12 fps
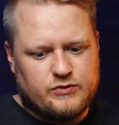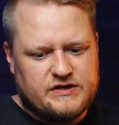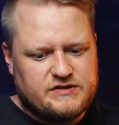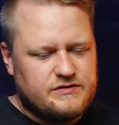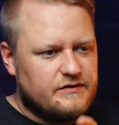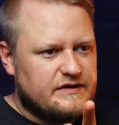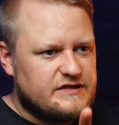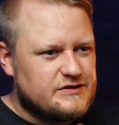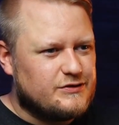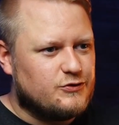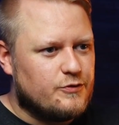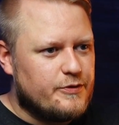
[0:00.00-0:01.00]
rests on this
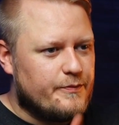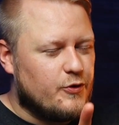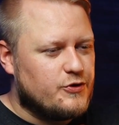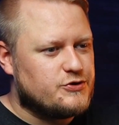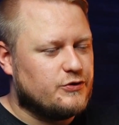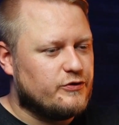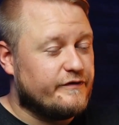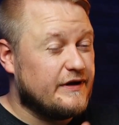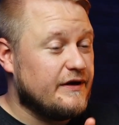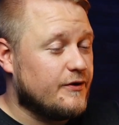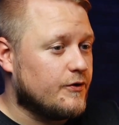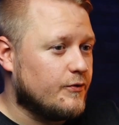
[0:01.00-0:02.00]
top portion over
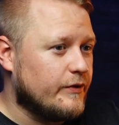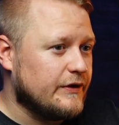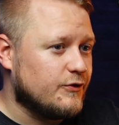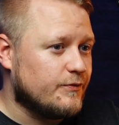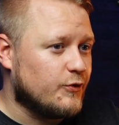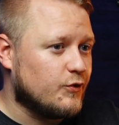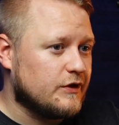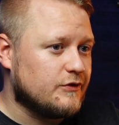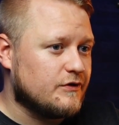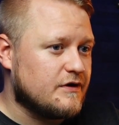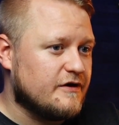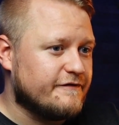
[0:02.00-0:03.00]
here when you're brewing the
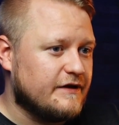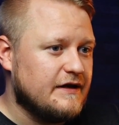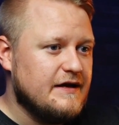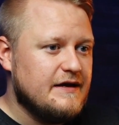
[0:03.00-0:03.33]
coffee.